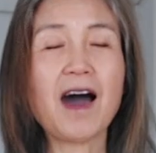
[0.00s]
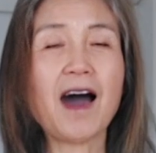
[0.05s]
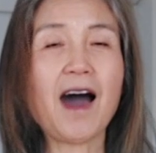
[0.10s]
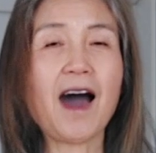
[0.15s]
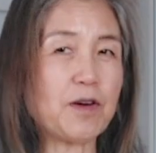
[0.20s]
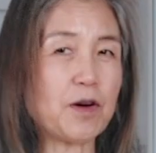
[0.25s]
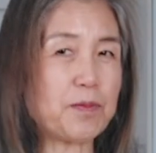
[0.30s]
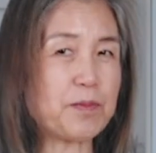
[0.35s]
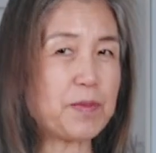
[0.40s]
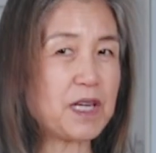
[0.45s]

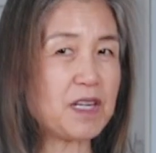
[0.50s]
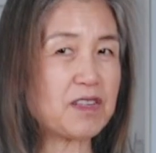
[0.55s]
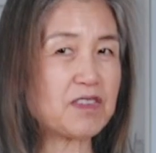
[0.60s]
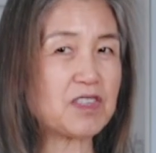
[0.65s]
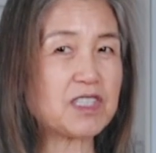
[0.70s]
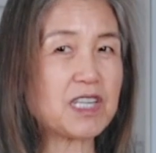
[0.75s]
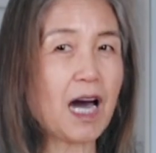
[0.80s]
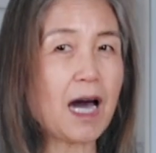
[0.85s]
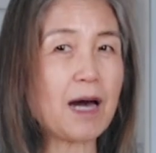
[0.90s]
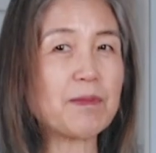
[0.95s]
for a period
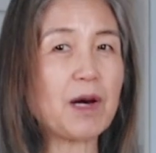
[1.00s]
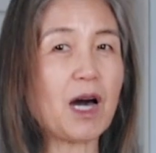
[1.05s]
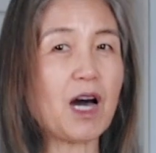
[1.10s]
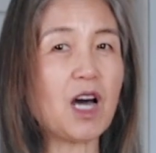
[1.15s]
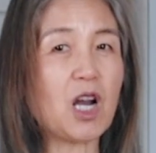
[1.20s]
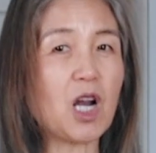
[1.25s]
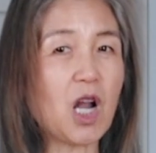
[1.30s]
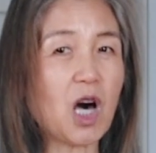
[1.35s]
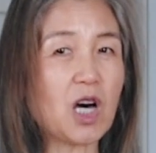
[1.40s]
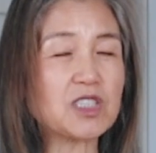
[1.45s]
of time, I
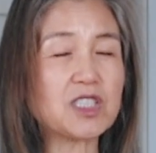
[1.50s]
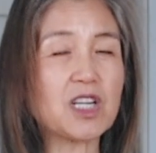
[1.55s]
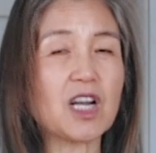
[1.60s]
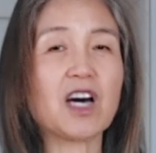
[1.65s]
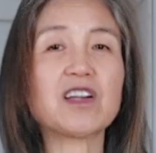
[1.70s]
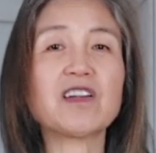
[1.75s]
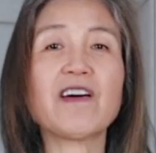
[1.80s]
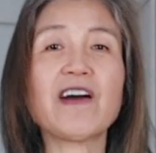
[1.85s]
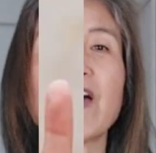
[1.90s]
lost a lot of